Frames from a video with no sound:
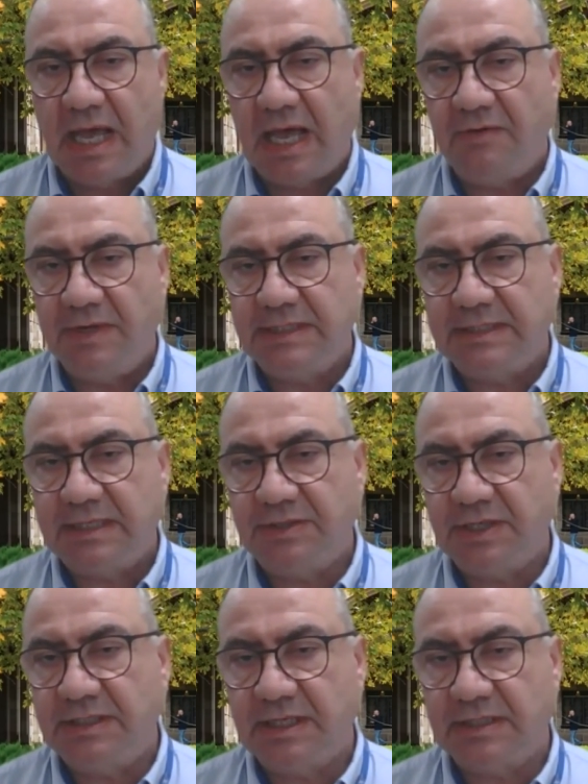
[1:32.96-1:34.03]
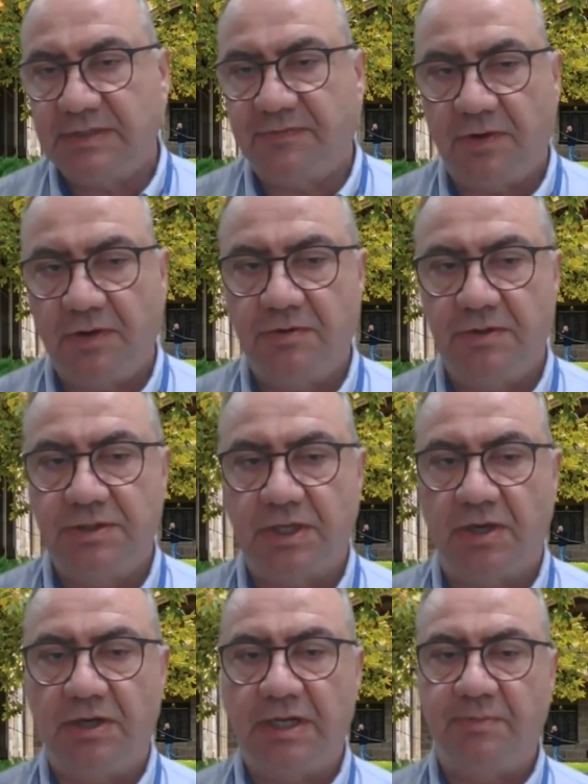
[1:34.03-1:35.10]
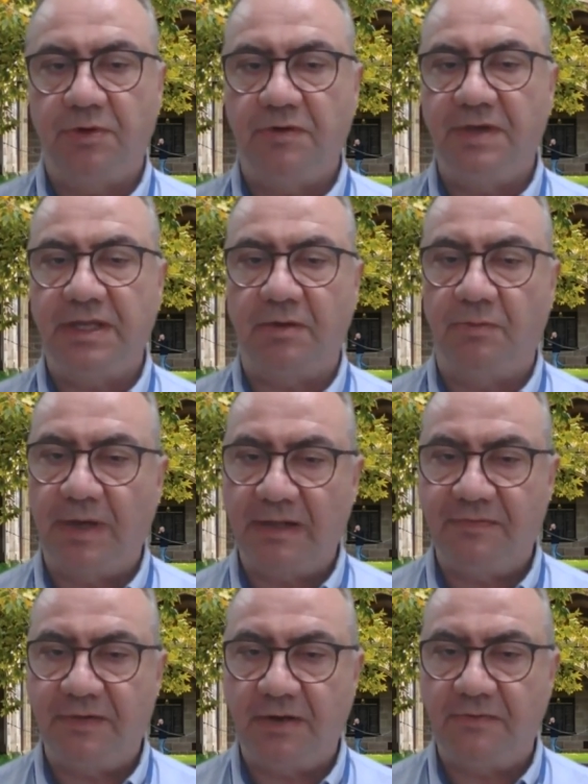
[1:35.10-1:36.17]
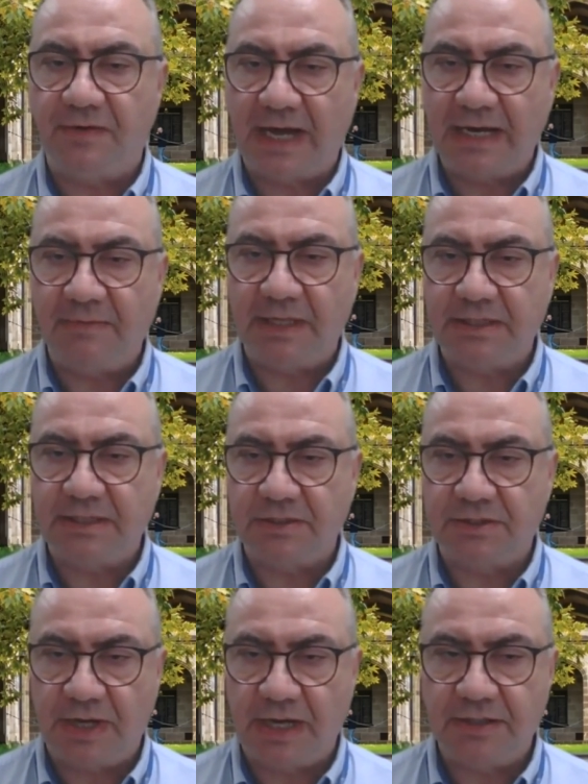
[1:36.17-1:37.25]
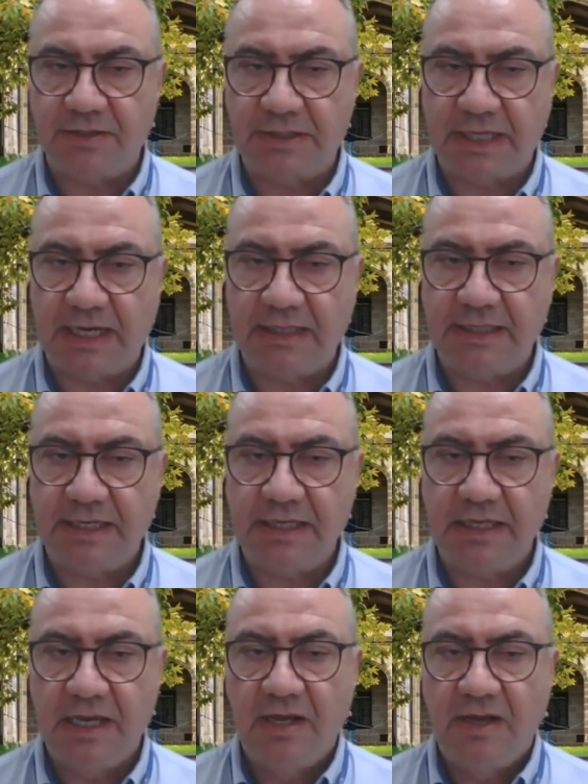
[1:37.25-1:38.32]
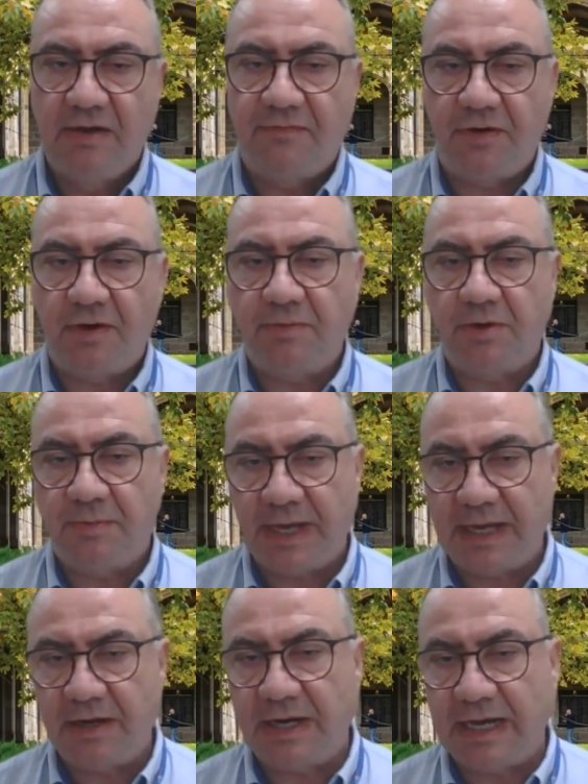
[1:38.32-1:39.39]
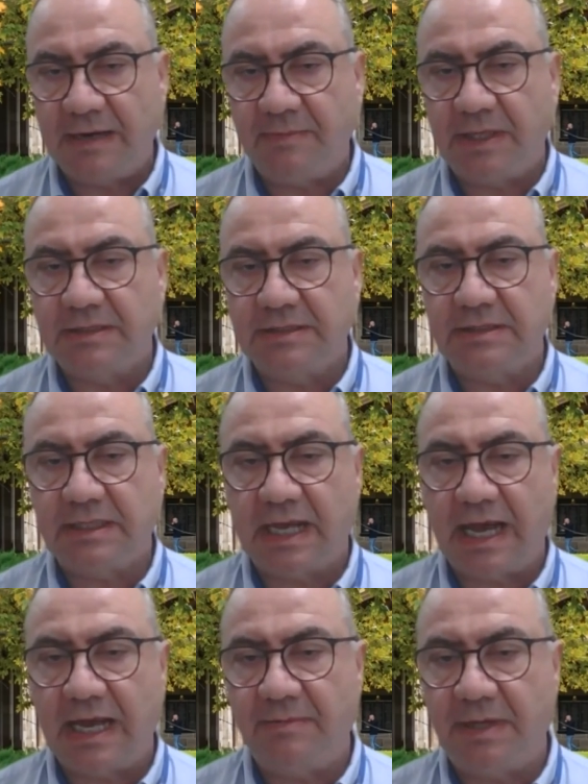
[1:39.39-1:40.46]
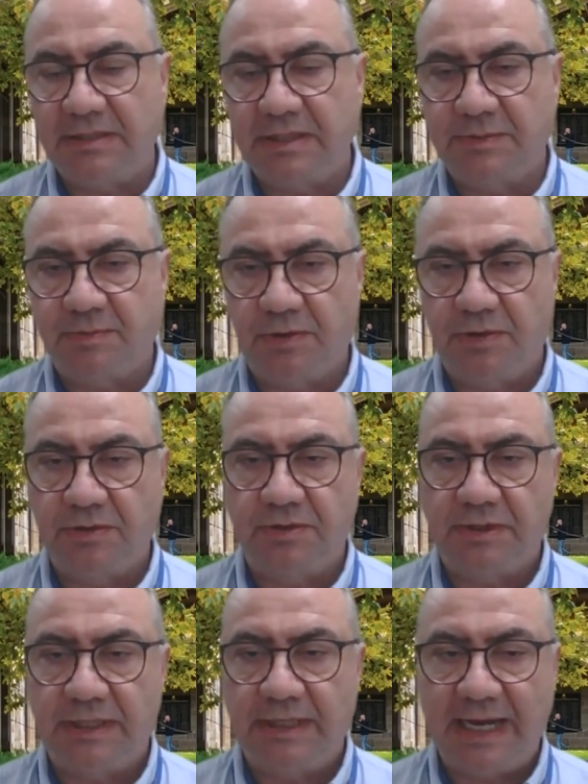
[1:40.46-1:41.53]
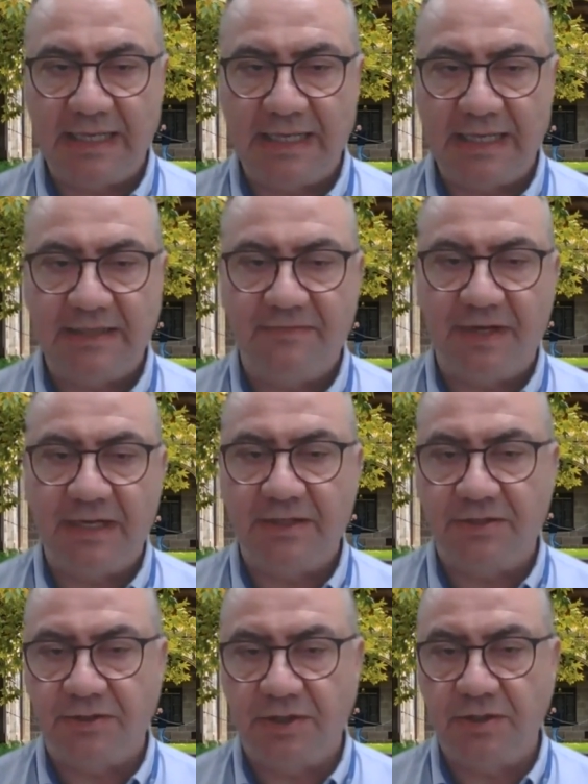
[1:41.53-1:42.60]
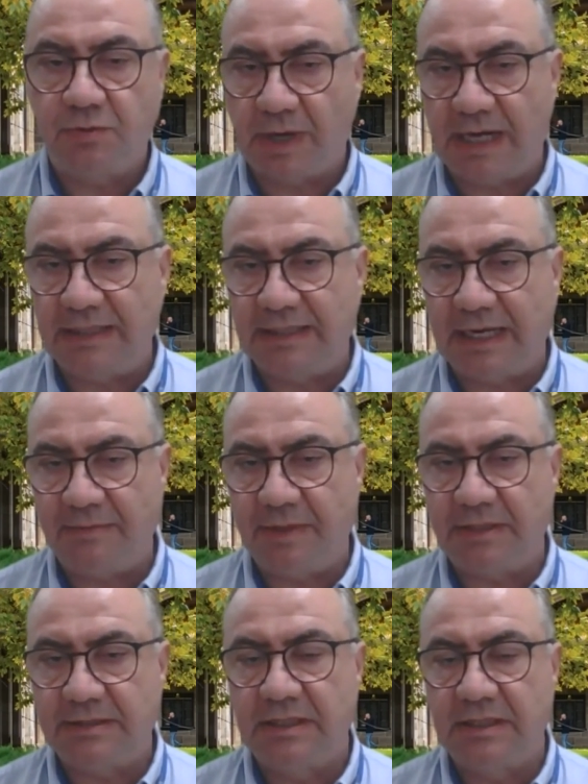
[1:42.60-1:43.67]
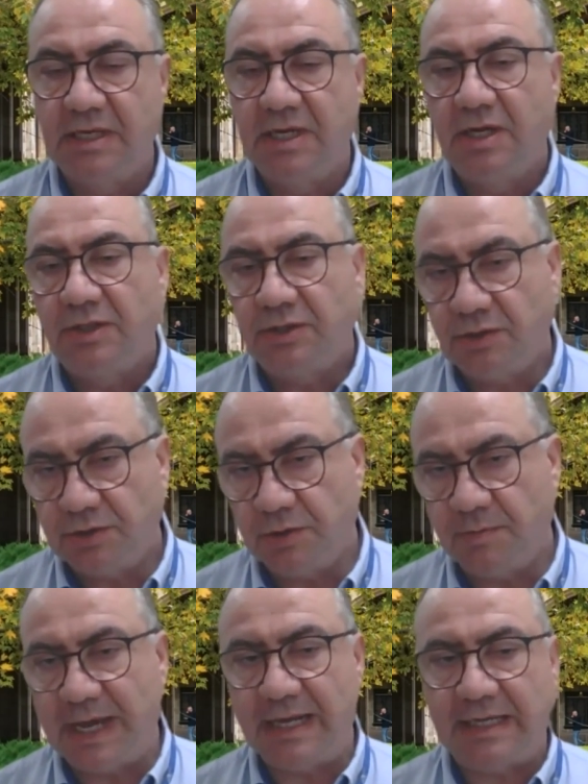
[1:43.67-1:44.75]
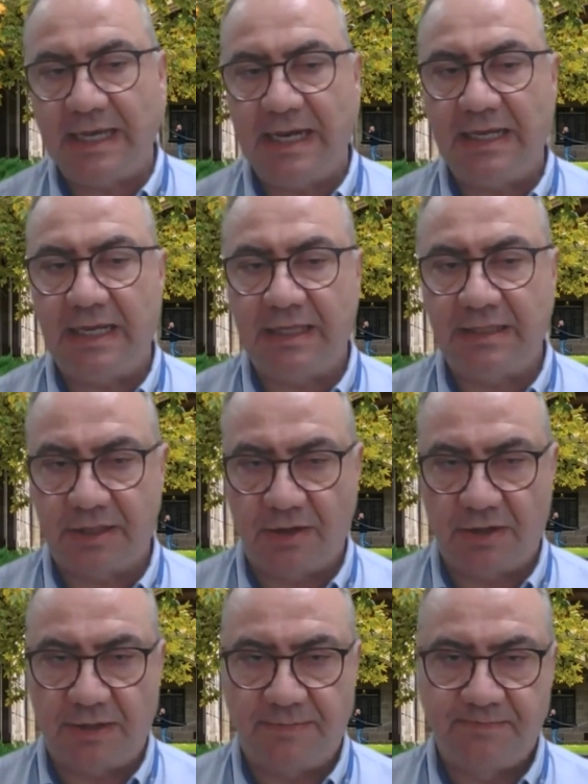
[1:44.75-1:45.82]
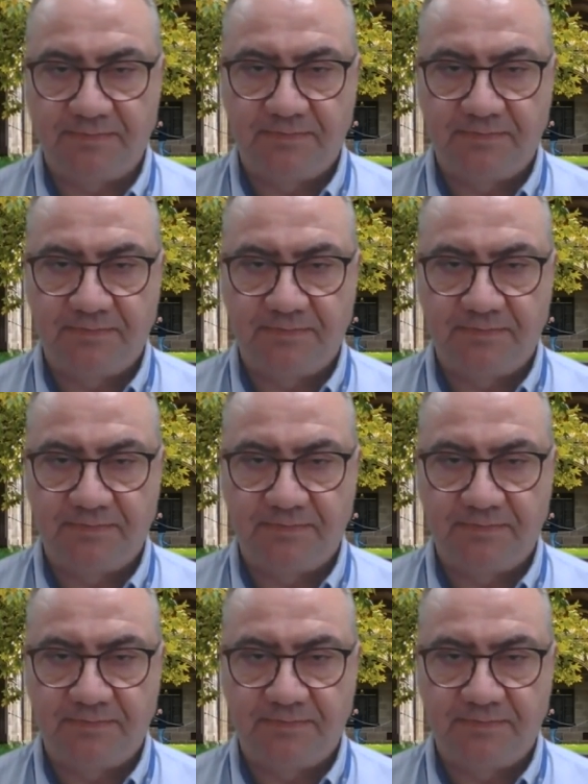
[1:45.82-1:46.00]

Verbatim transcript: Her research interests focus on improving the welfare of animals in Australian society, from companion animals, animals in sport, native and introduced wild animals, to humane killing and slaughter.